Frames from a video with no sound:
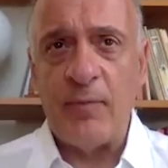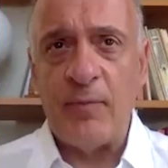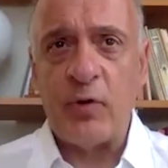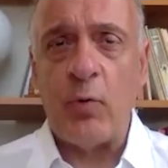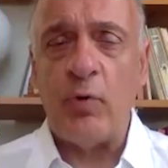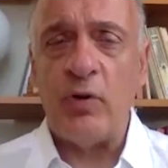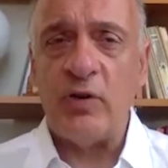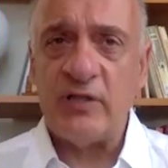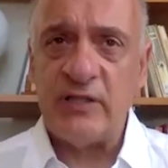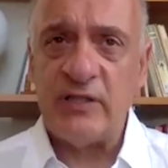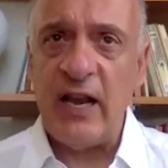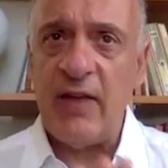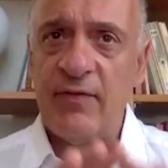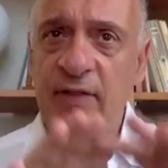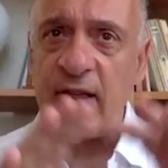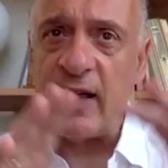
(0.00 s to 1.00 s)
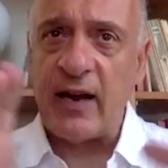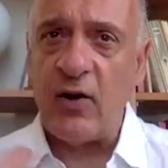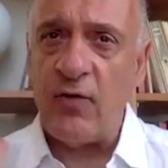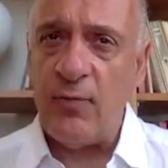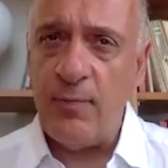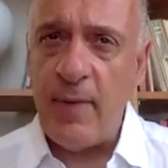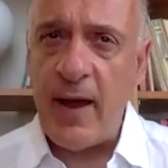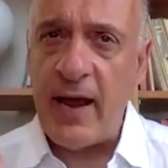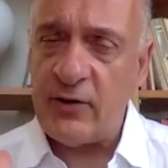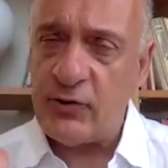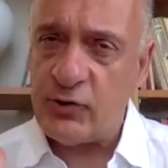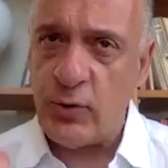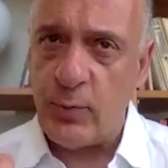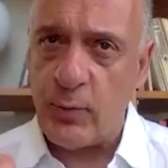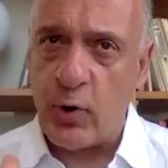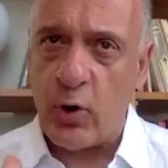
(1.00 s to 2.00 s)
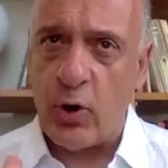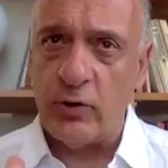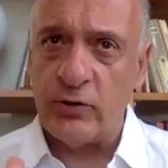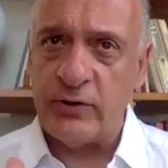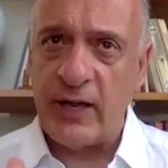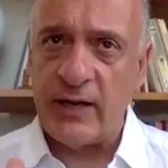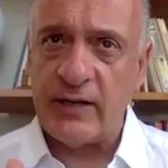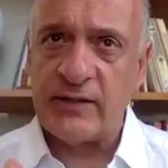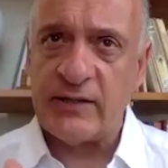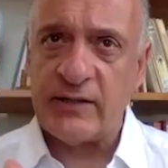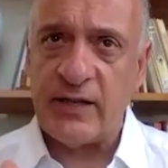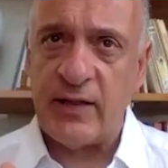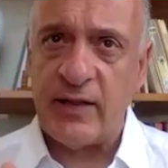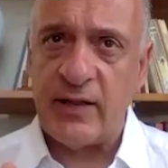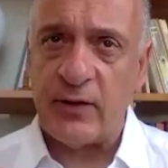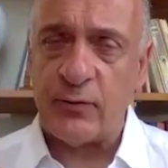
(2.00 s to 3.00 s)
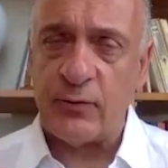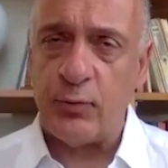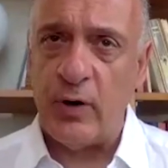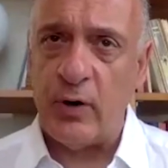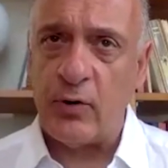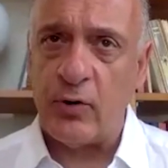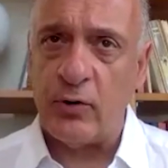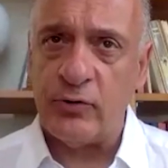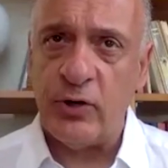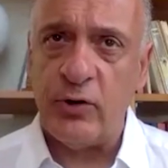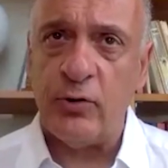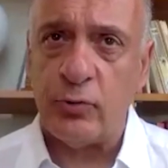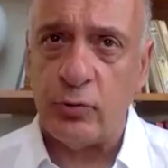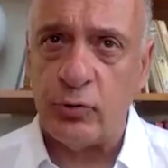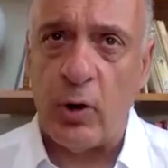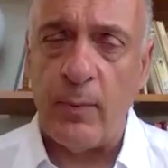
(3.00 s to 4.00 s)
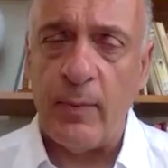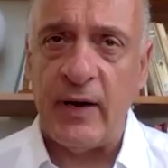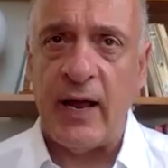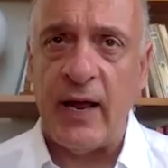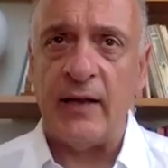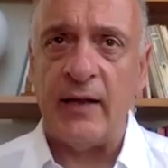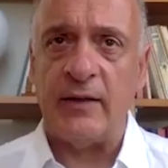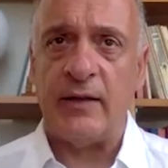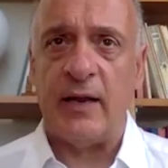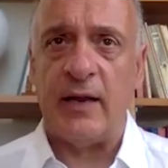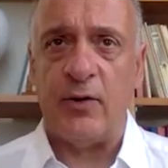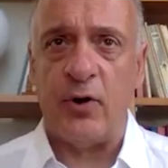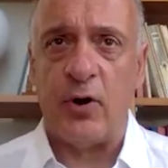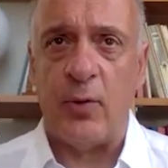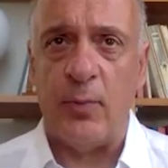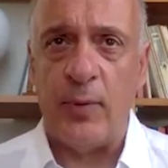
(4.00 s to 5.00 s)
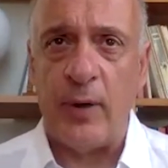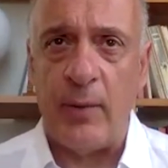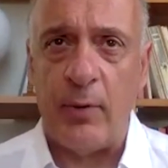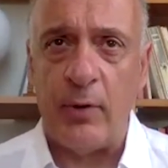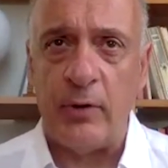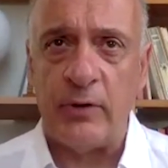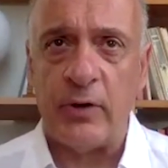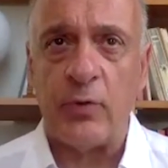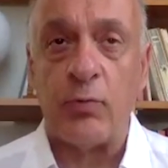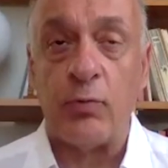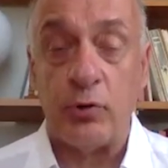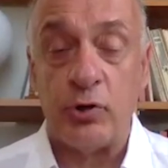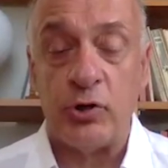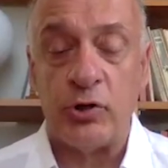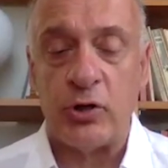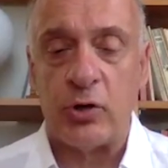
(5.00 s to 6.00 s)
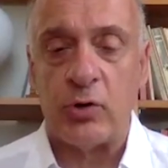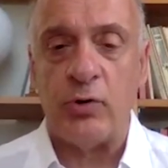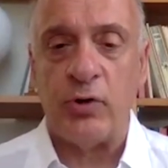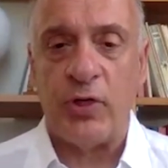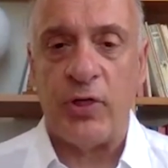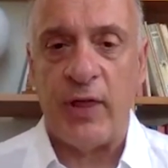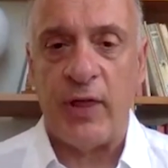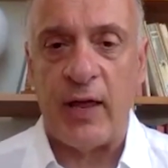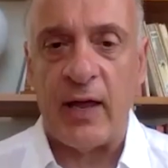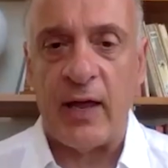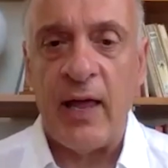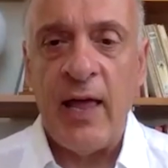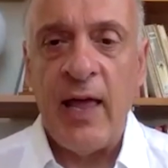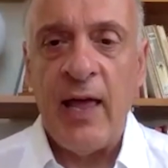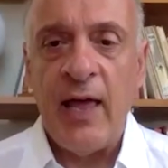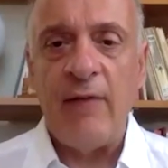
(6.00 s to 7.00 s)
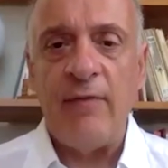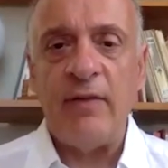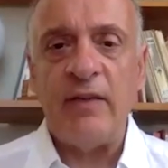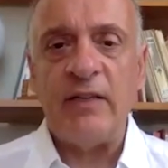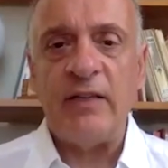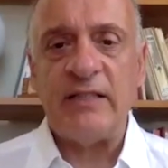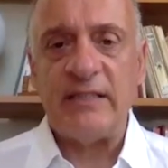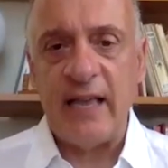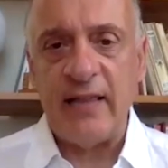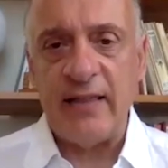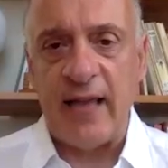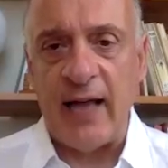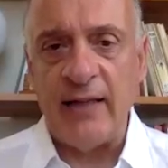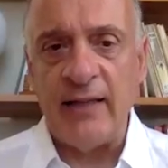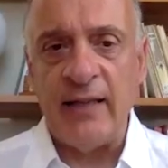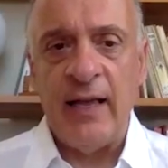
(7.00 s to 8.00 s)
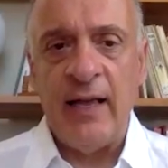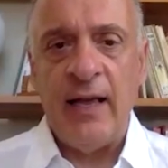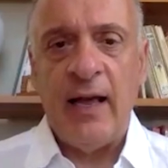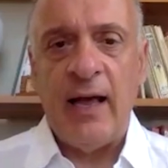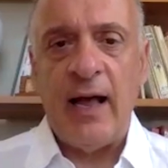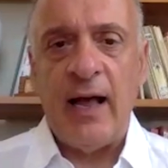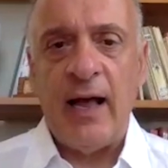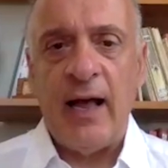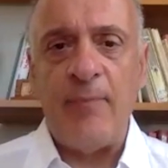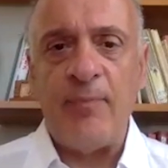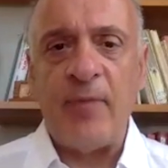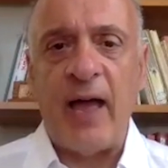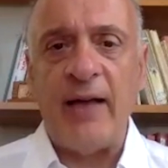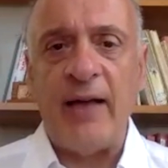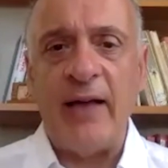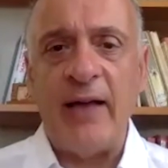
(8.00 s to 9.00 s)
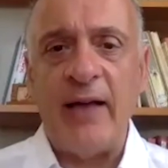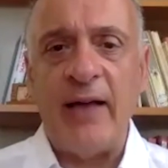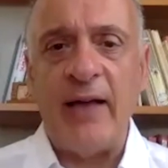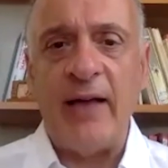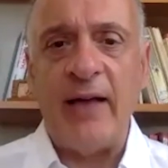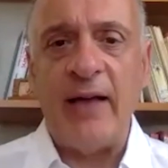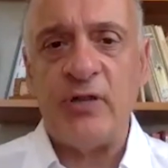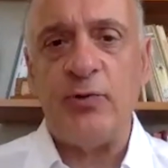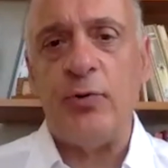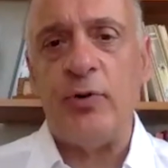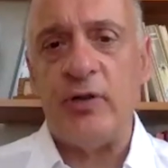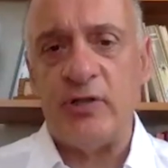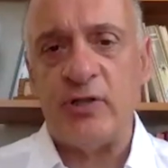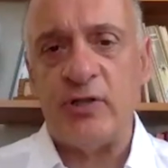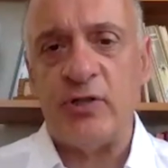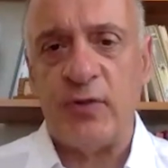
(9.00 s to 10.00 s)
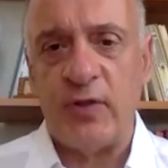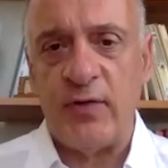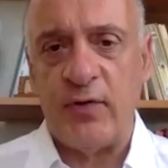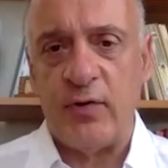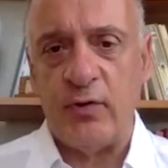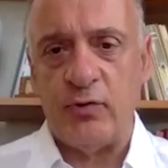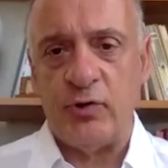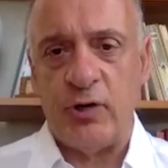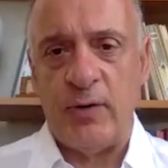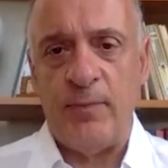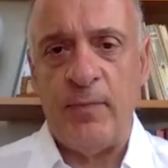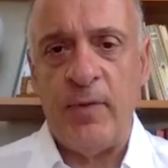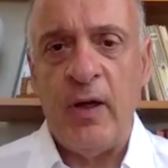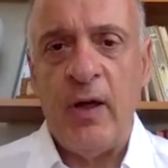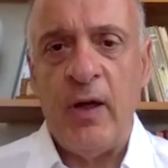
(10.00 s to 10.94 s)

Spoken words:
So we still have that kind of mainstream context that will continue to dominate in European politics, which is a good thing. Having said that, I do see two risks for the future.